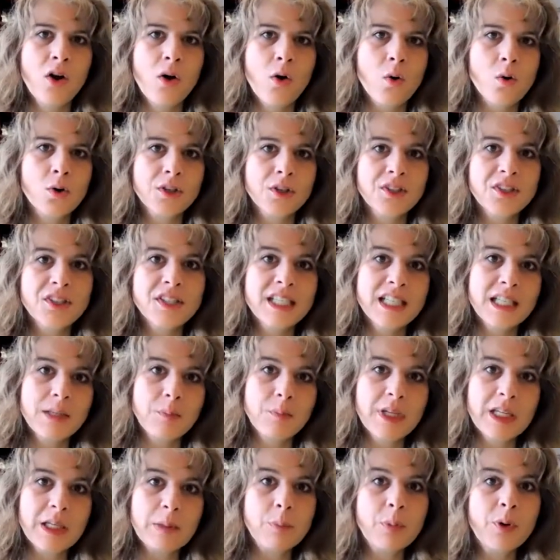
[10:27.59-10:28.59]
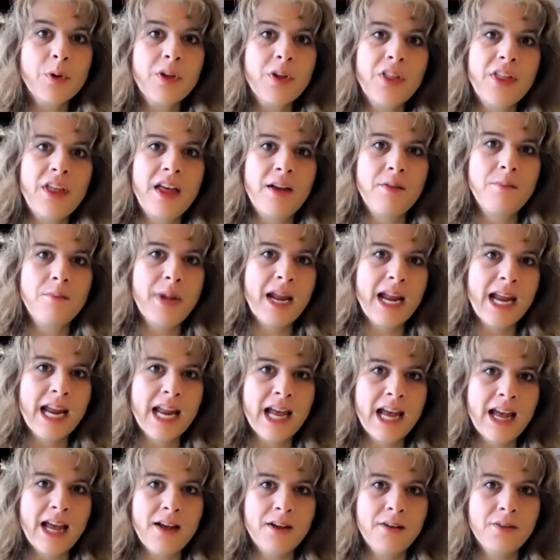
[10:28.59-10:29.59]
or see people that may
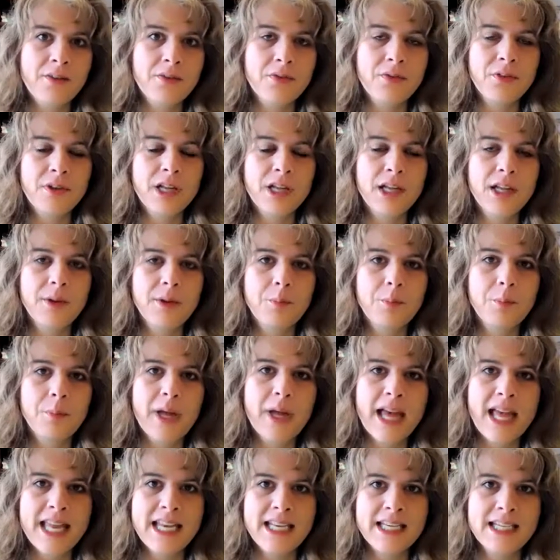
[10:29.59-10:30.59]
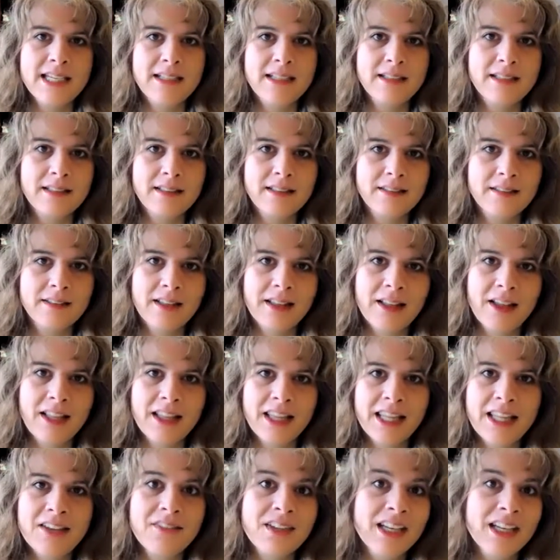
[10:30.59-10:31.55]
have been living